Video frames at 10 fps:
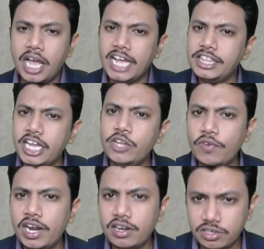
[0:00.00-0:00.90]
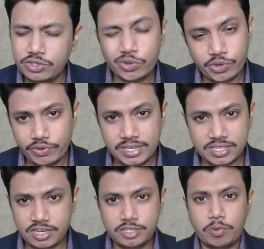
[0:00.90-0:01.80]
and then you will
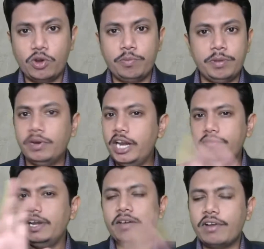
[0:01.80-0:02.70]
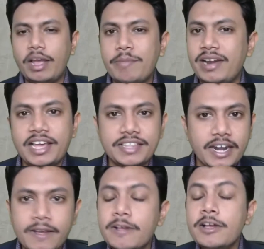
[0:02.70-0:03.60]
just respond to people. It will never happen like that.